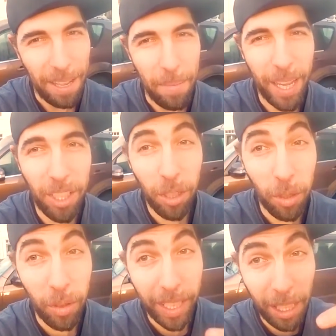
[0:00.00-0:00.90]
Make sure to
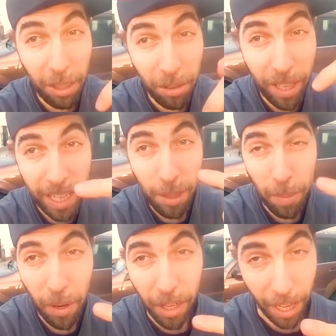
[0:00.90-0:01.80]
do it in today's
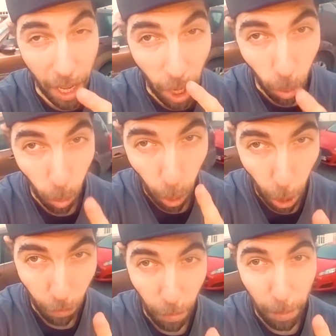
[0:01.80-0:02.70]
party,
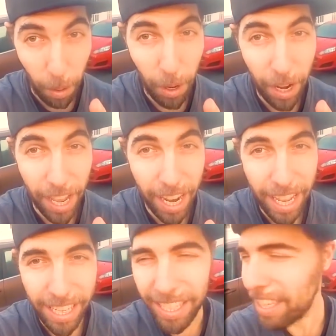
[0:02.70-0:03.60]
whatever party it
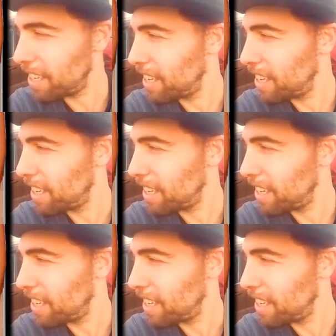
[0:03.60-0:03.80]
is.